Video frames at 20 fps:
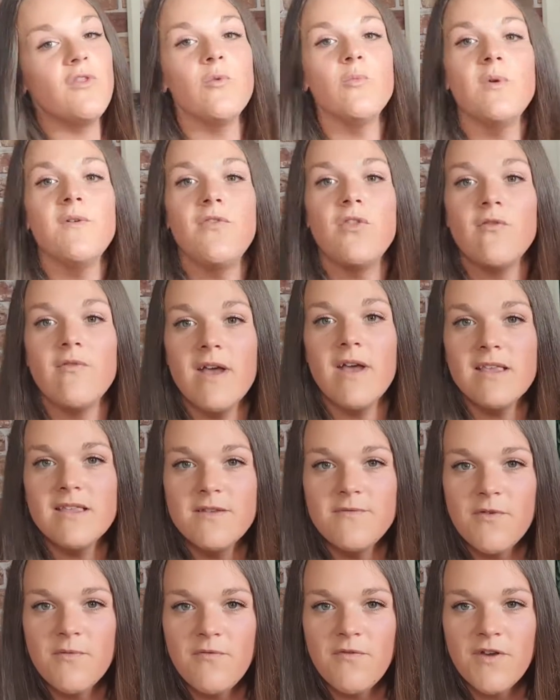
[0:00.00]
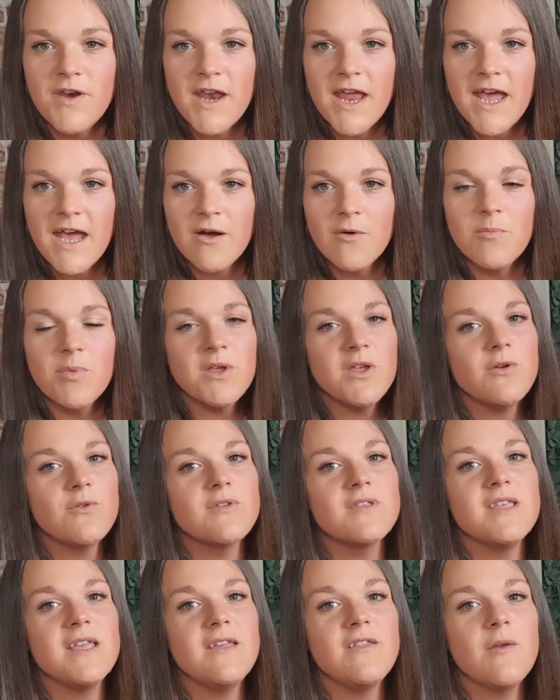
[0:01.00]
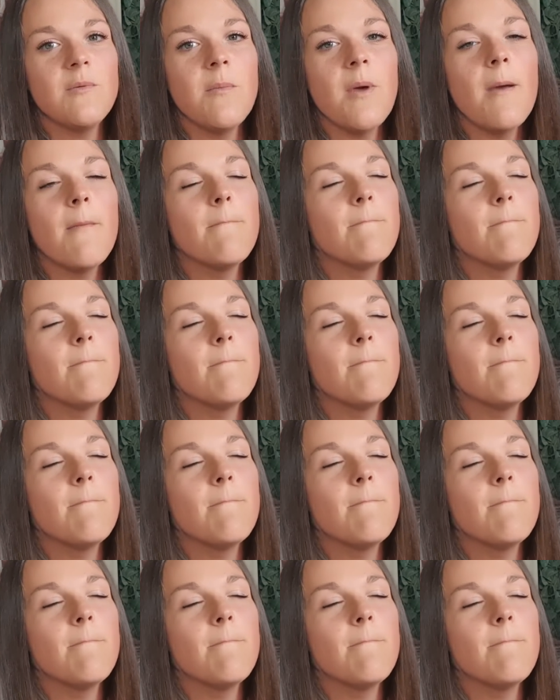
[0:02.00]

them with the rest of them for now, but you'll see them